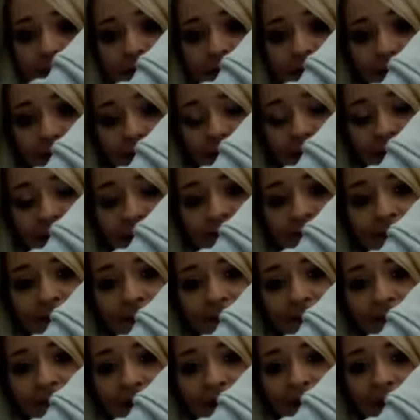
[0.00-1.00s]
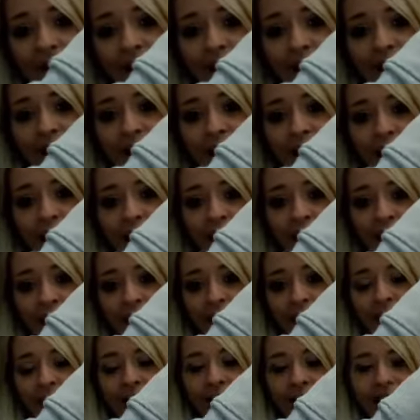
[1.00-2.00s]
would like is
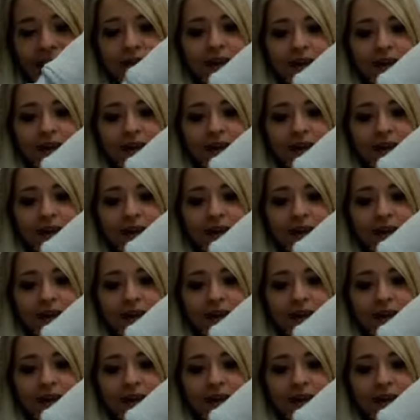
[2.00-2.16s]
that